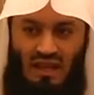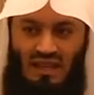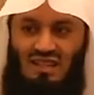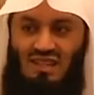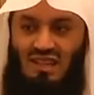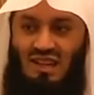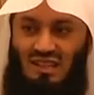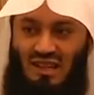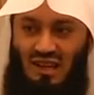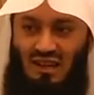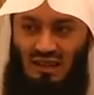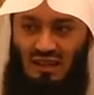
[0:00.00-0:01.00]
It is
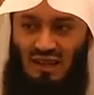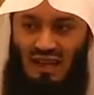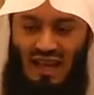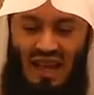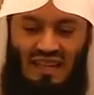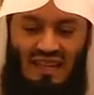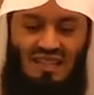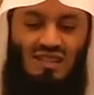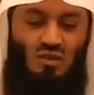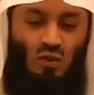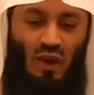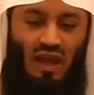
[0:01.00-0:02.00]
eternal and it
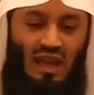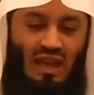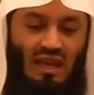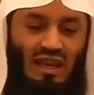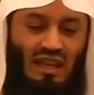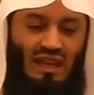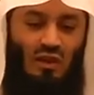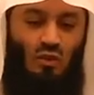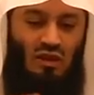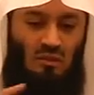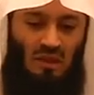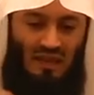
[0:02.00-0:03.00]
is where he
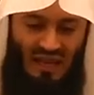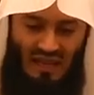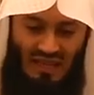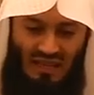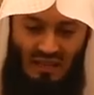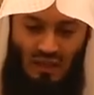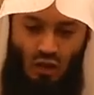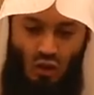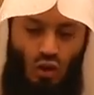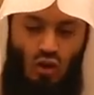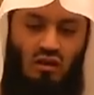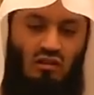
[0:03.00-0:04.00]
will be getting the
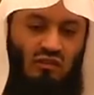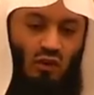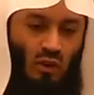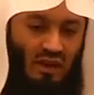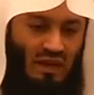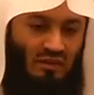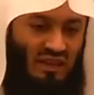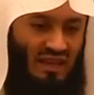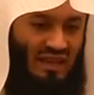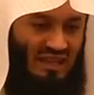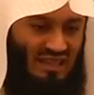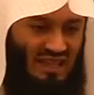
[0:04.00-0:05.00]
good for whatever
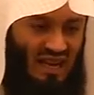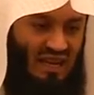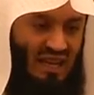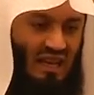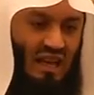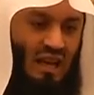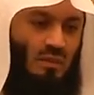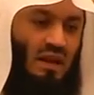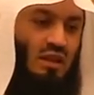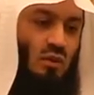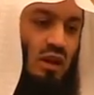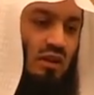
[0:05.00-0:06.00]
he has done. And
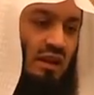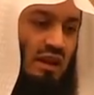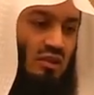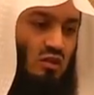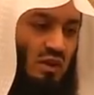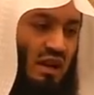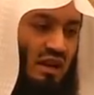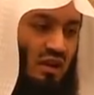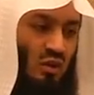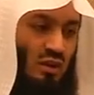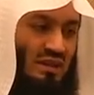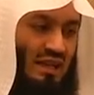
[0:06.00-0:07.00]
by the will of Allah
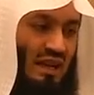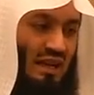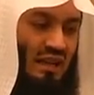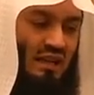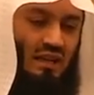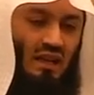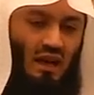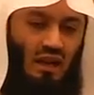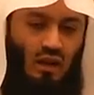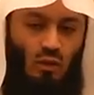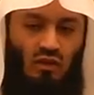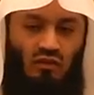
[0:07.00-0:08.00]
subhanahu wa ta'ala,
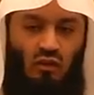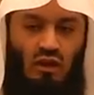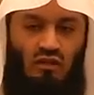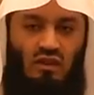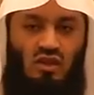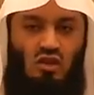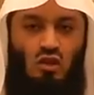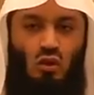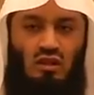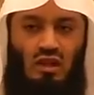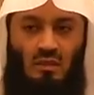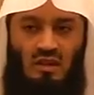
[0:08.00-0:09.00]
Allah will forgive his
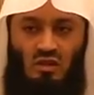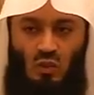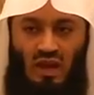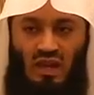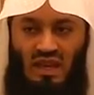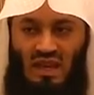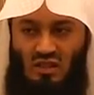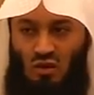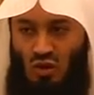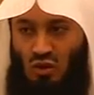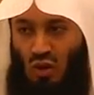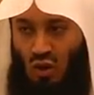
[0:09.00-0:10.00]
shortcomings where he has
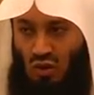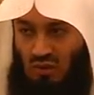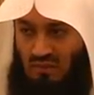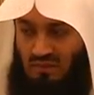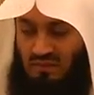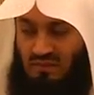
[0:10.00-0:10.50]
gone wrong.